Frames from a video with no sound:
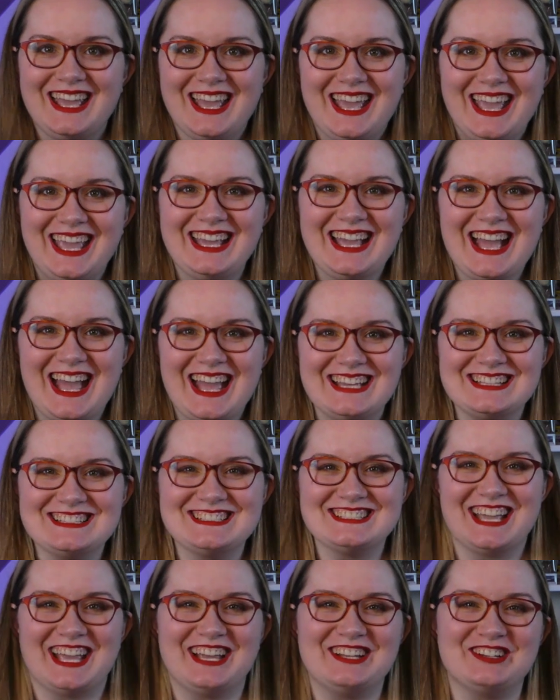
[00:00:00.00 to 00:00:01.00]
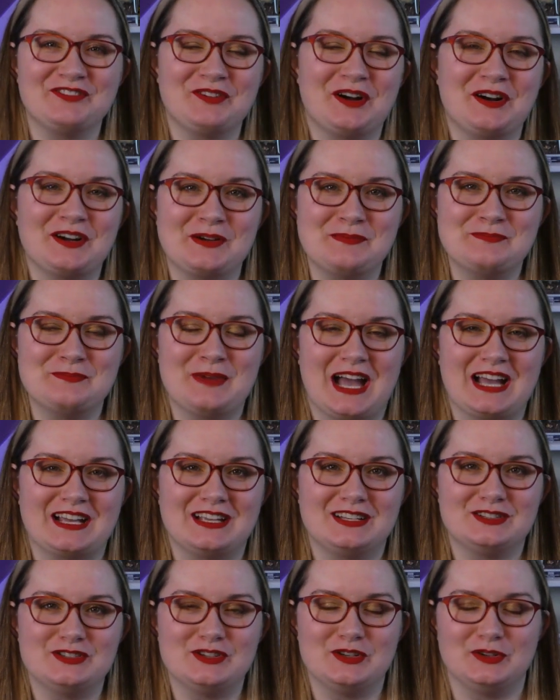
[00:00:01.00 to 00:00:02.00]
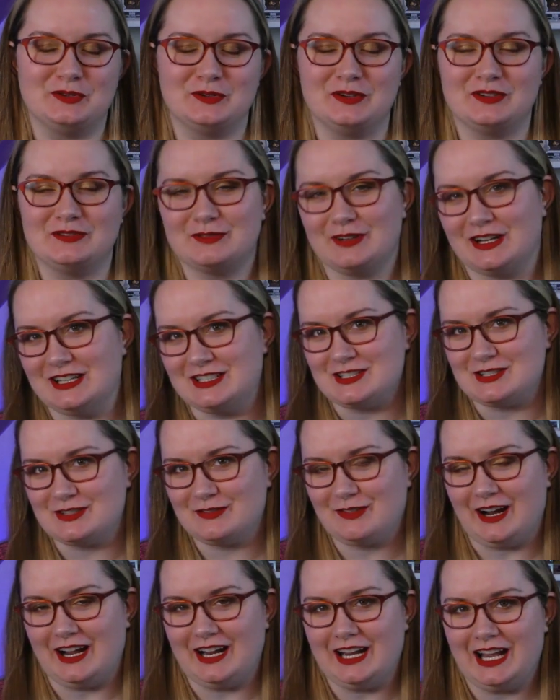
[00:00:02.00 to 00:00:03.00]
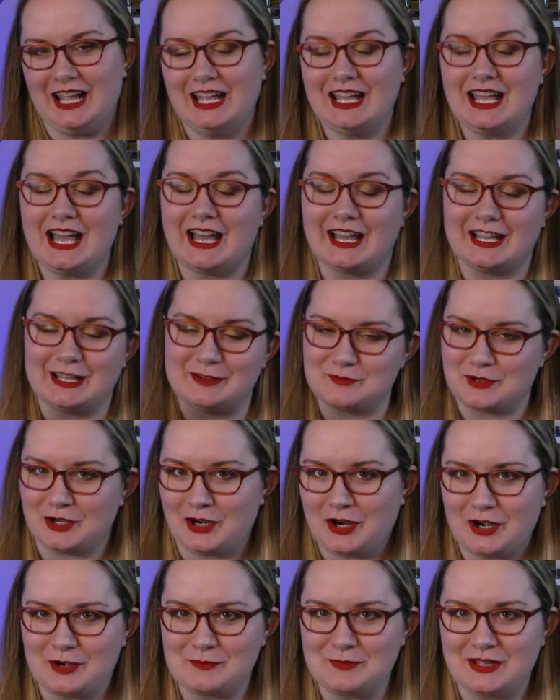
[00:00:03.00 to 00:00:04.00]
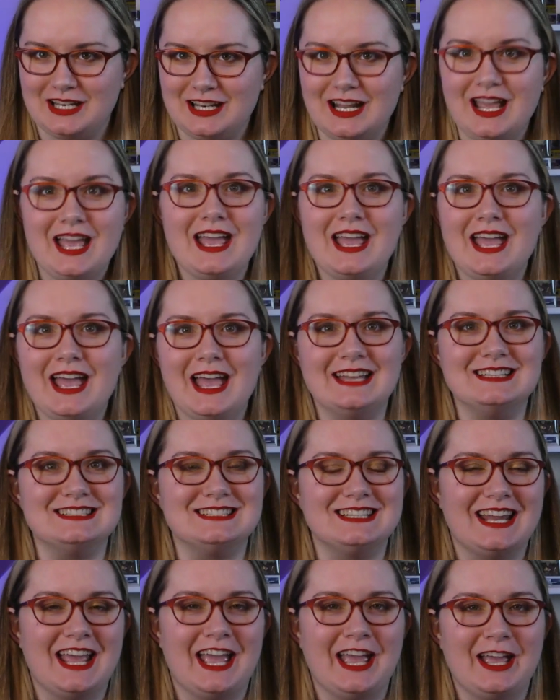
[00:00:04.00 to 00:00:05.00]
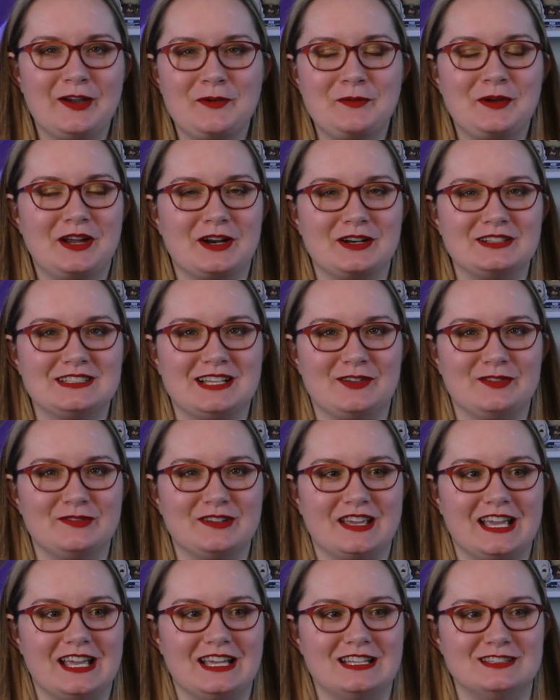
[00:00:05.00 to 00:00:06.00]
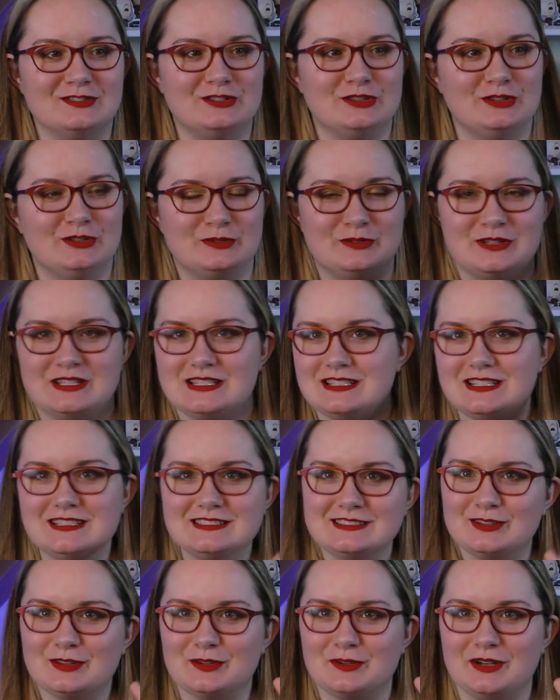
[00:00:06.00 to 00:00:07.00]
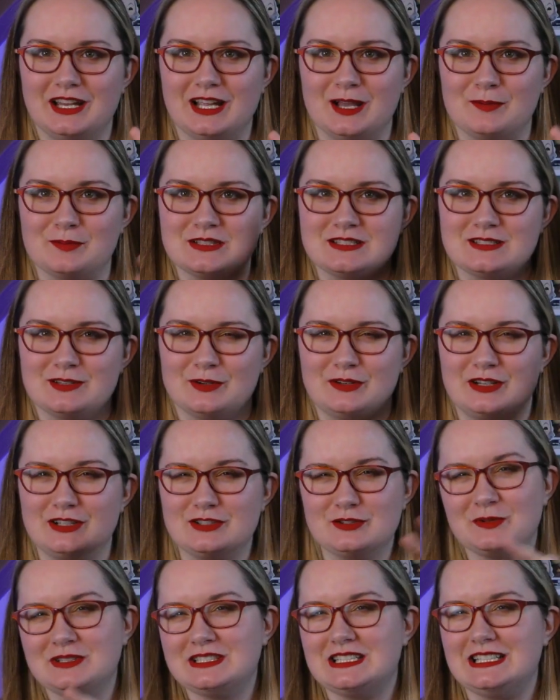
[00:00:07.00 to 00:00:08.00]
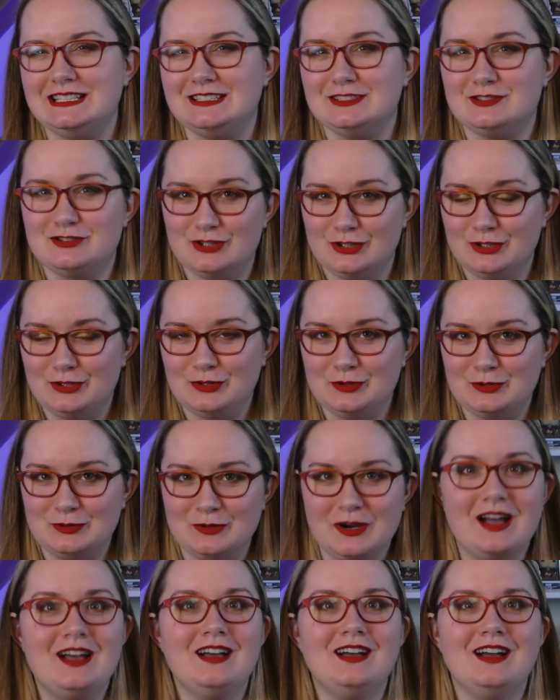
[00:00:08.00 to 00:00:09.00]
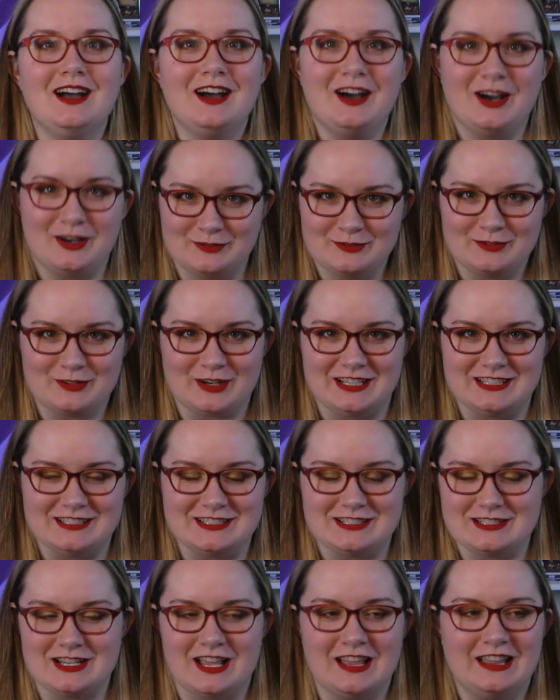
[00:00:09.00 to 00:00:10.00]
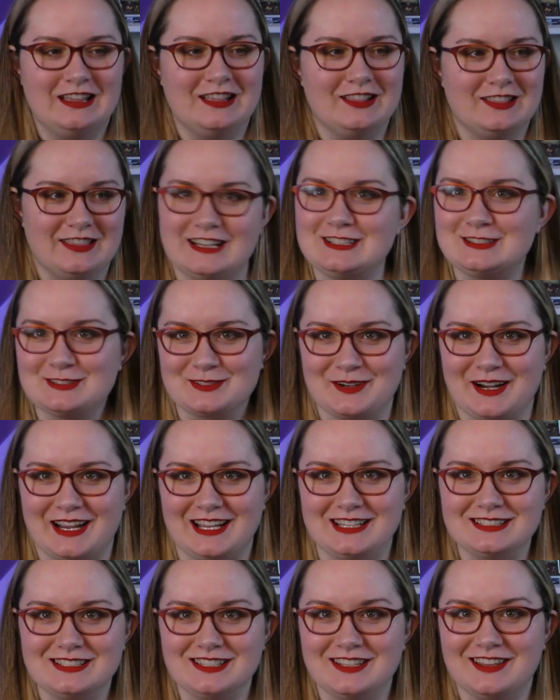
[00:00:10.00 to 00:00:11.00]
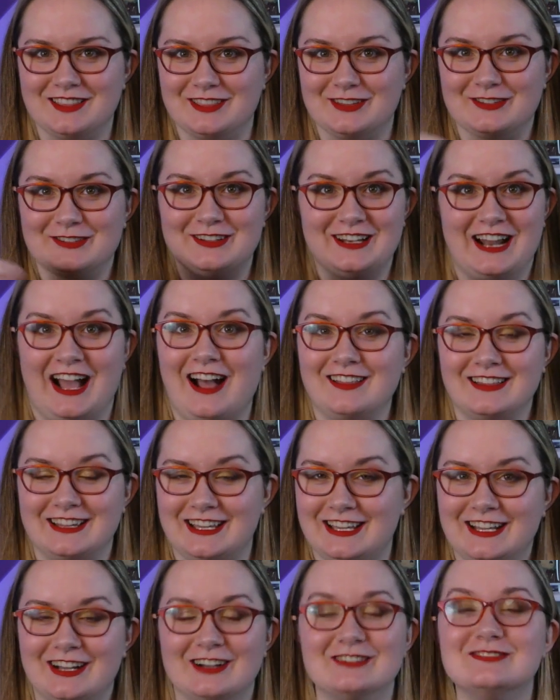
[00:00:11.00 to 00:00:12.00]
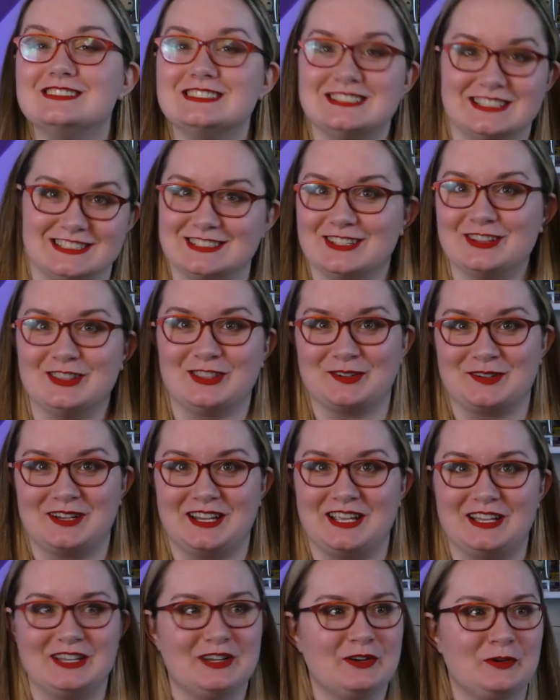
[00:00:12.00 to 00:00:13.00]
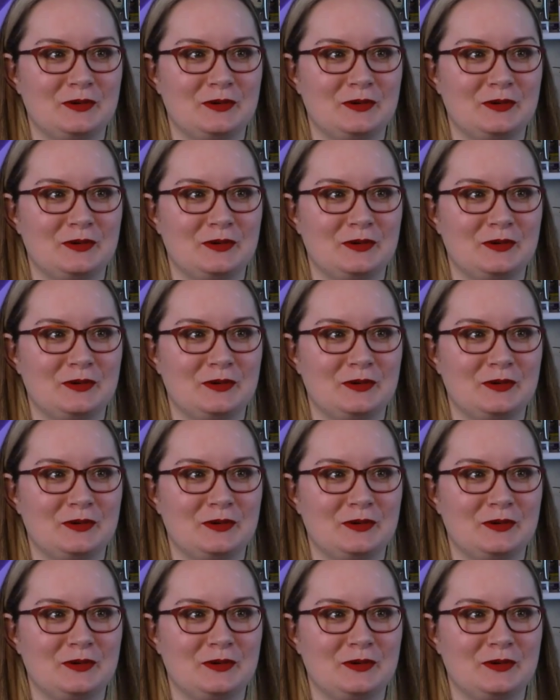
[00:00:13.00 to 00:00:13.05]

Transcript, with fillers: Hey guys, and welcome back to Fringe Friday. I am Carmen, and today we are delving into season 3, episode 22 of Fringe. That's right, the finale of season 3.